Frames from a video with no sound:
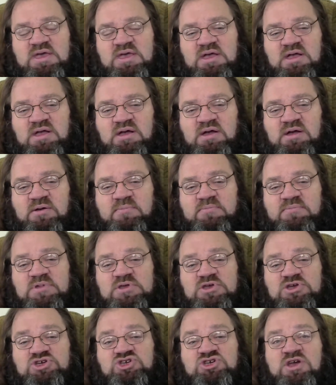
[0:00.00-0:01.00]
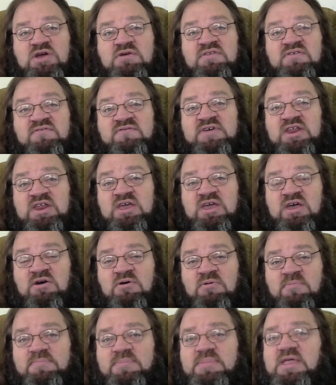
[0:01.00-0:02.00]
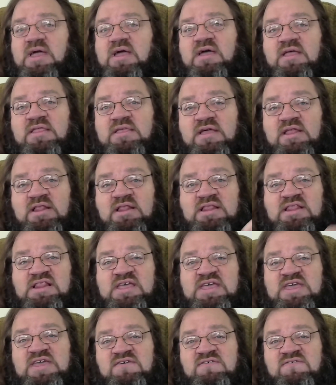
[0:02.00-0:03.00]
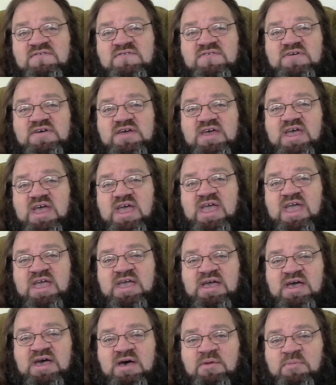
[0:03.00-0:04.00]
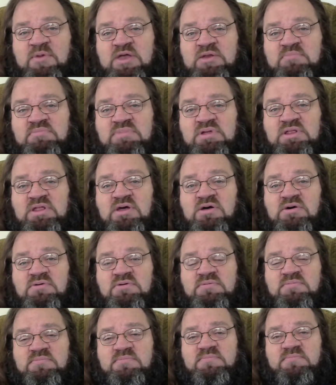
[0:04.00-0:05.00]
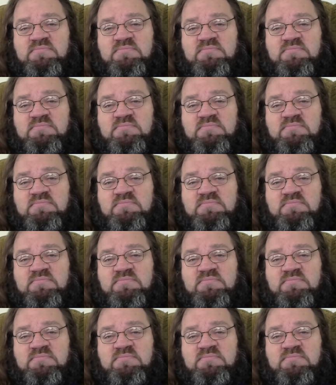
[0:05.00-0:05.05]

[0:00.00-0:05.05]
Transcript: um, share the video and then leave a comment below.